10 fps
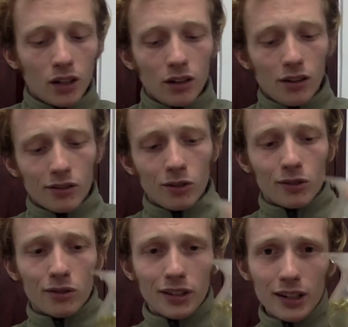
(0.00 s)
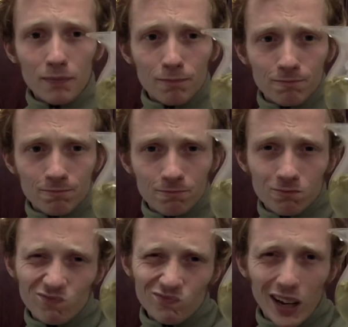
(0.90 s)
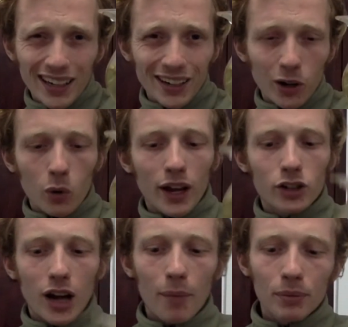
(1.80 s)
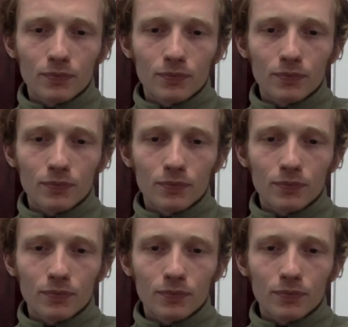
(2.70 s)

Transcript: So as you see, I did an okay job.